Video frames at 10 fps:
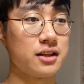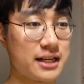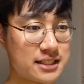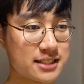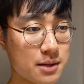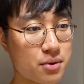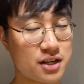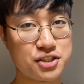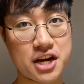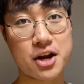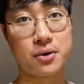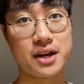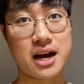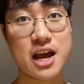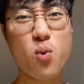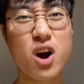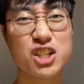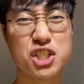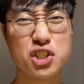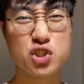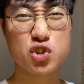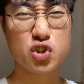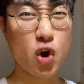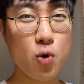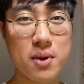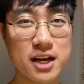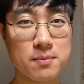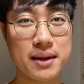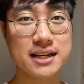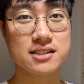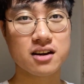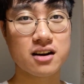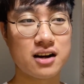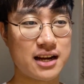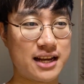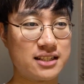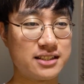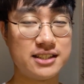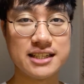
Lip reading: like December and January, I watched so many Pixar and